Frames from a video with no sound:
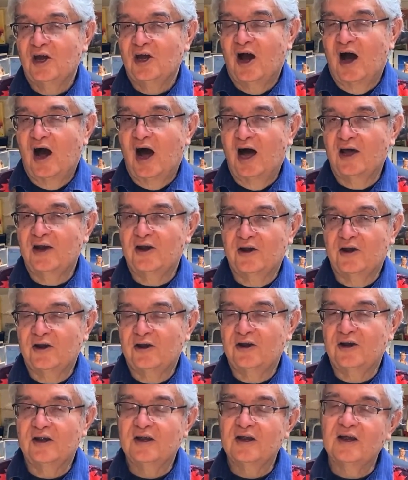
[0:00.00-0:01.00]

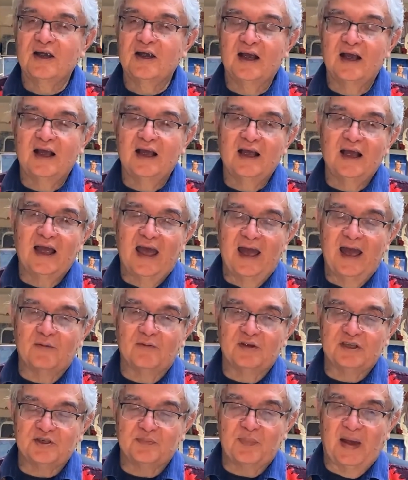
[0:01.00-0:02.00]
honor and
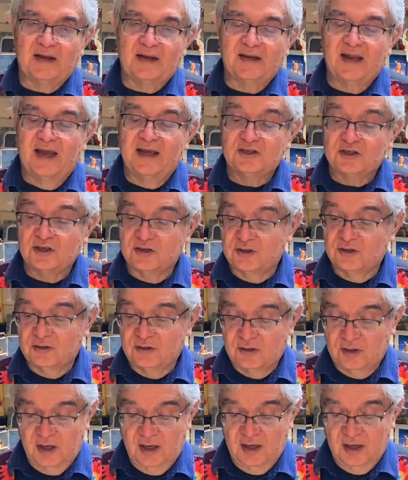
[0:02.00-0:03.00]
respect nature
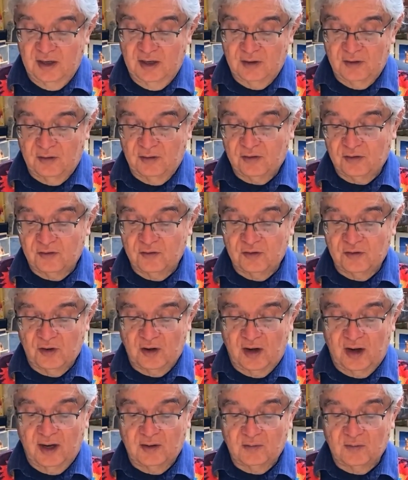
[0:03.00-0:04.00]
through their
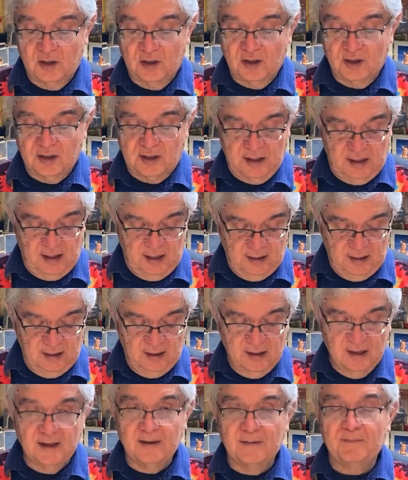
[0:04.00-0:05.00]
artwork,
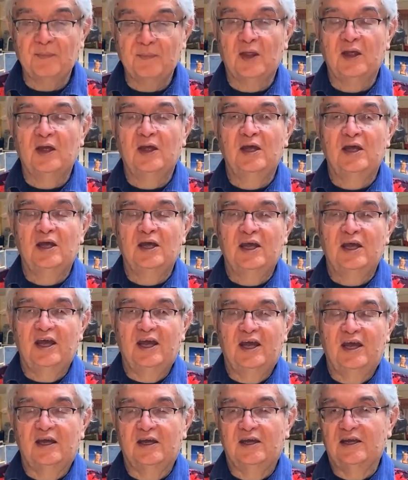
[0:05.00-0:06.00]

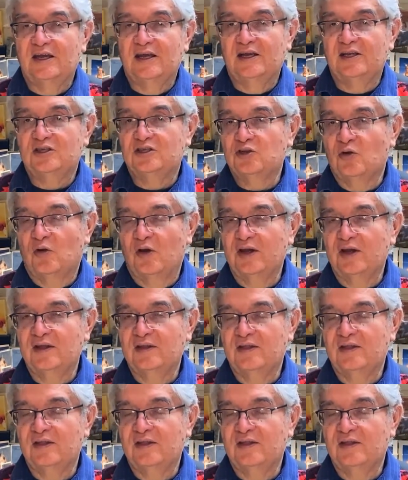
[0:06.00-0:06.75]
and enjoy